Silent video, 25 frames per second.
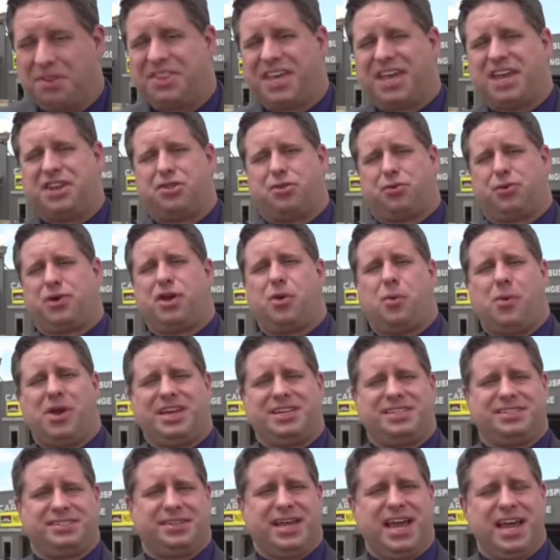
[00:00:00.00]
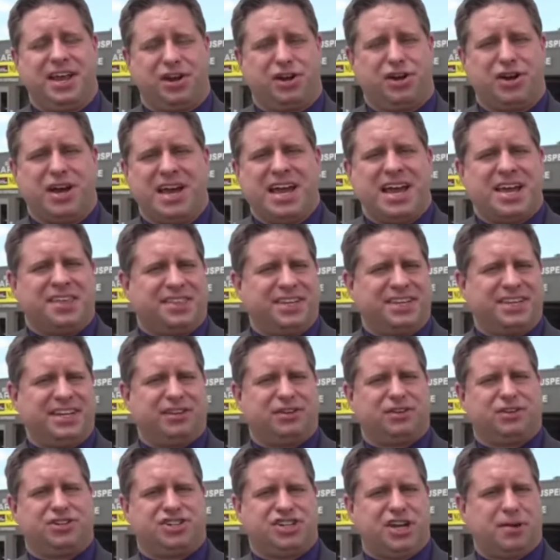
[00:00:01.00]
But then three weeks later, the
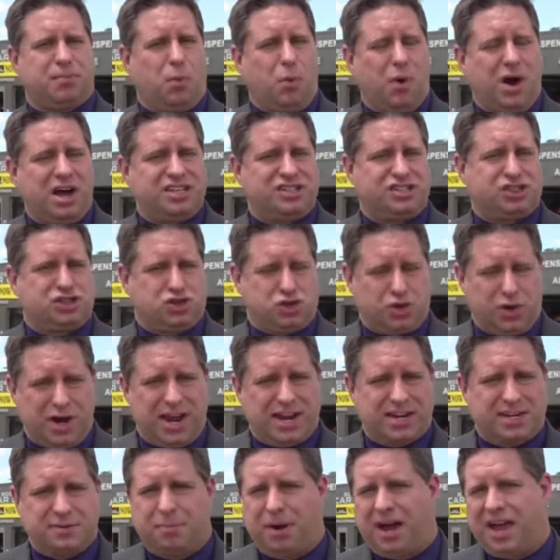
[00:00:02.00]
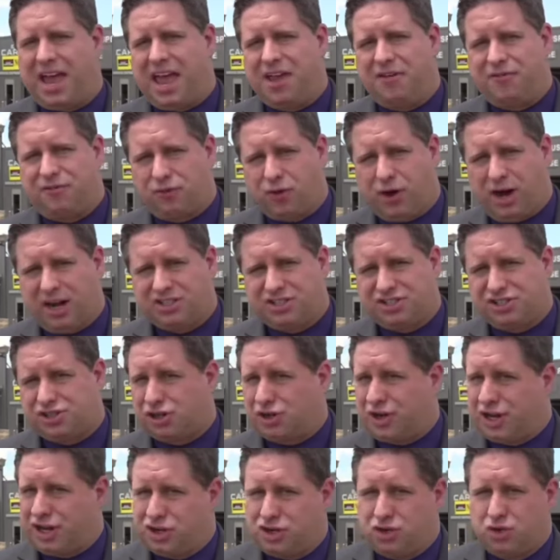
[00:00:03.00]
dealership was tricked by a
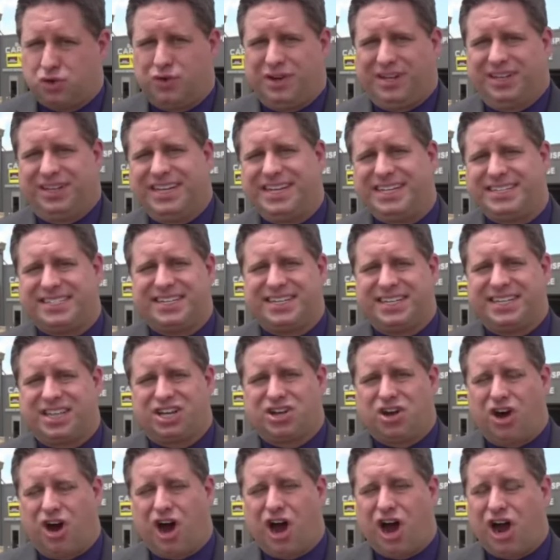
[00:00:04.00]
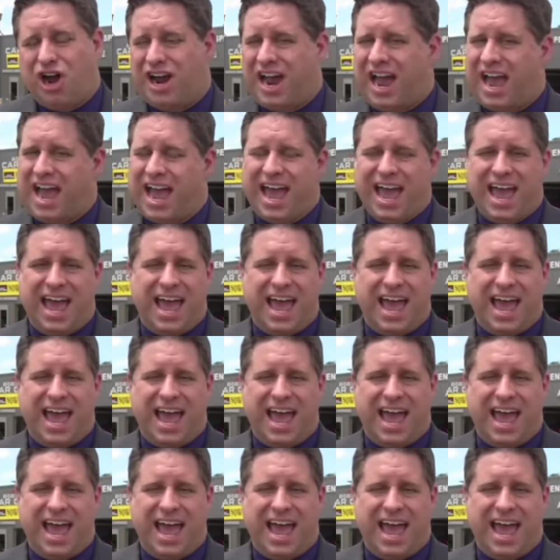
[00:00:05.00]
fraudster into releasing the car